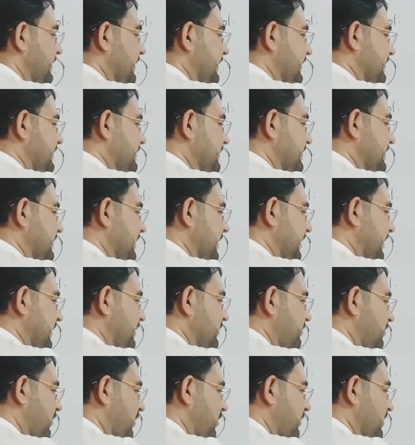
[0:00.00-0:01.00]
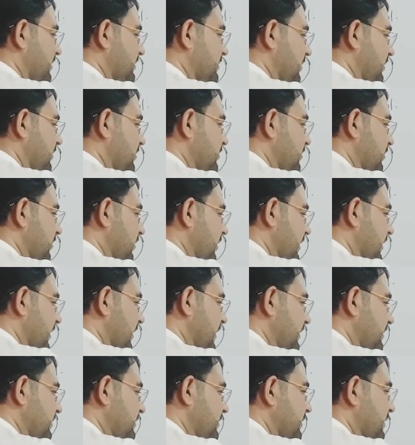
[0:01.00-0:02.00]
the second form is also
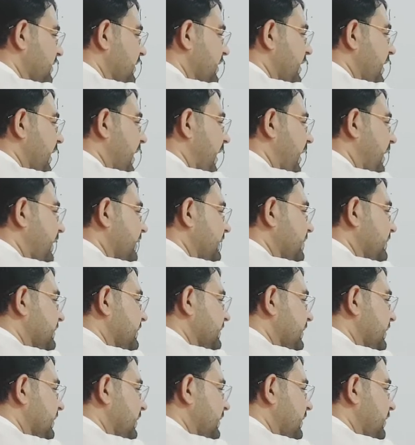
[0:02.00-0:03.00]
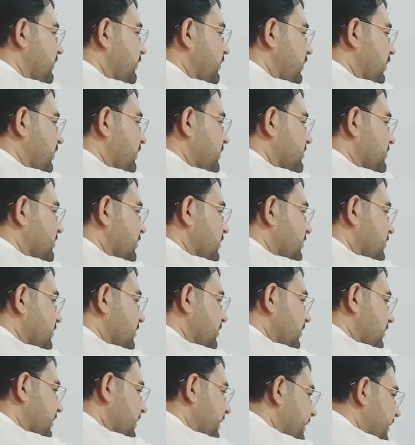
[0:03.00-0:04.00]
cut, and the third form is
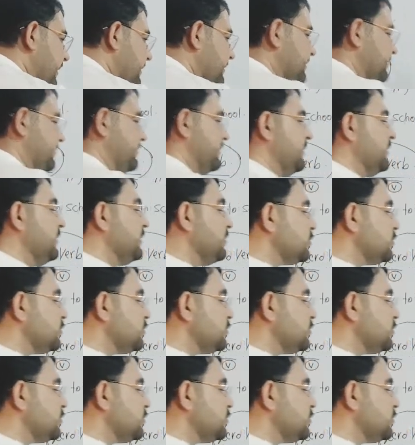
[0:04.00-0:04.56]
also cut.